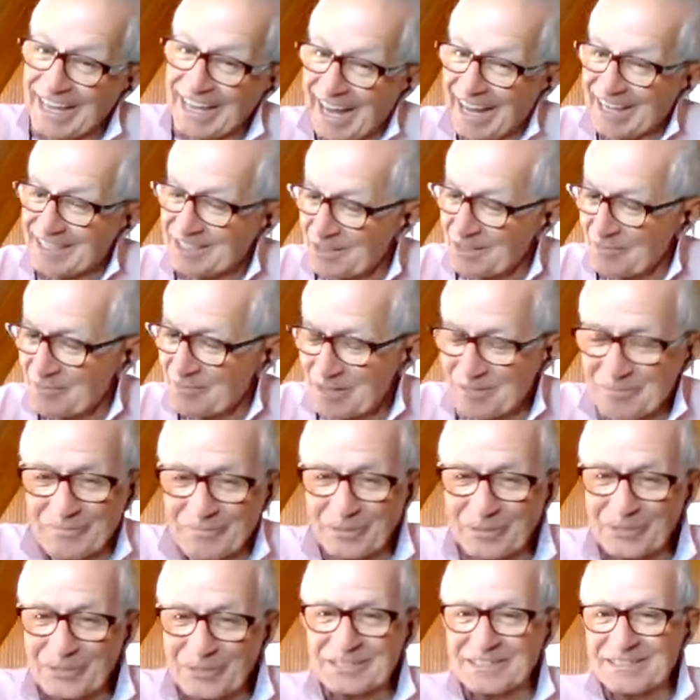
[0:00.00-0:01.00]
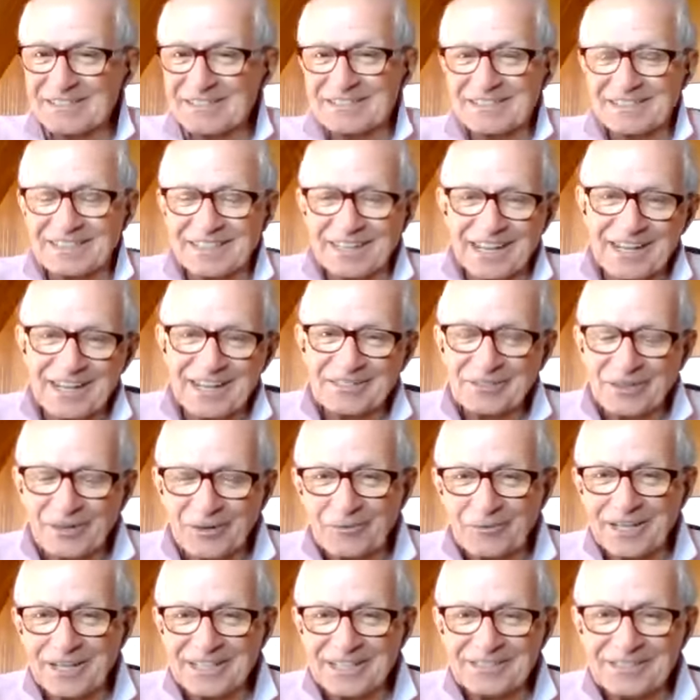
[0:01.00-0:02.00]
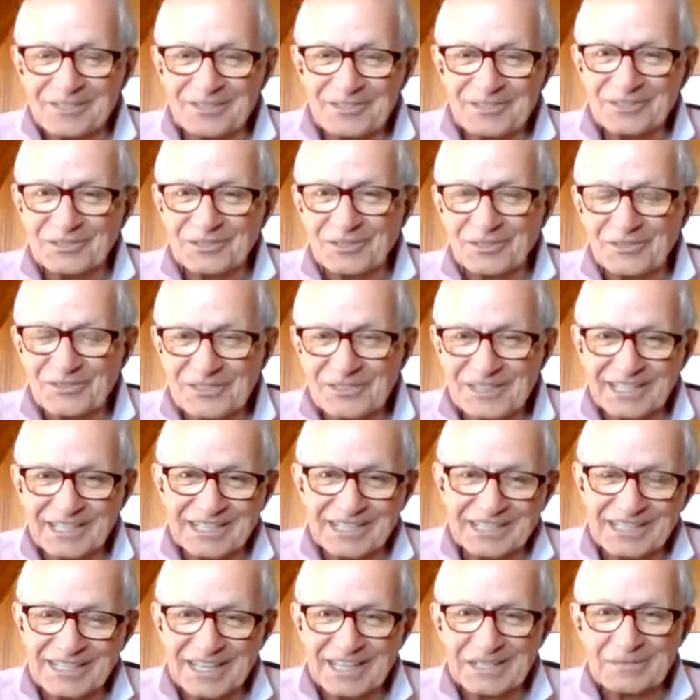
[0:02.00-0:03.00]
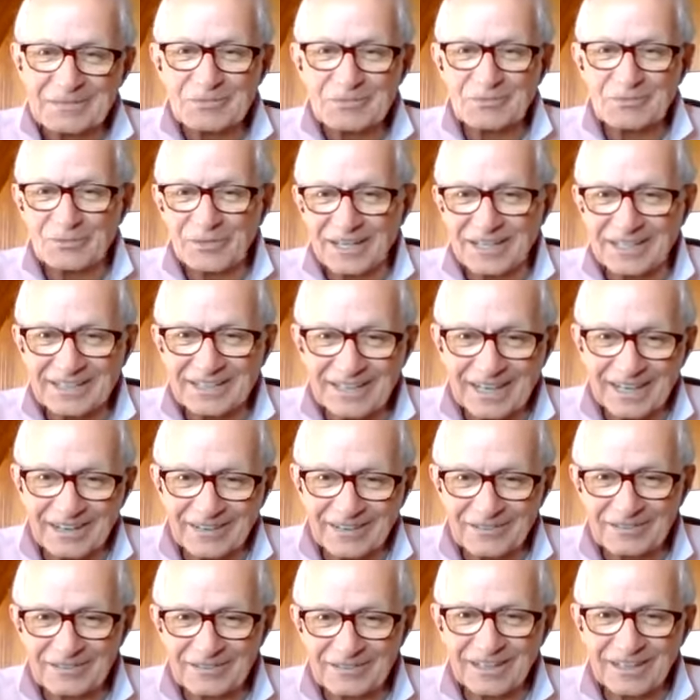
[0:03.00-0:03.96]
it hasn't been purchased, and I don't want to disclose any names right now.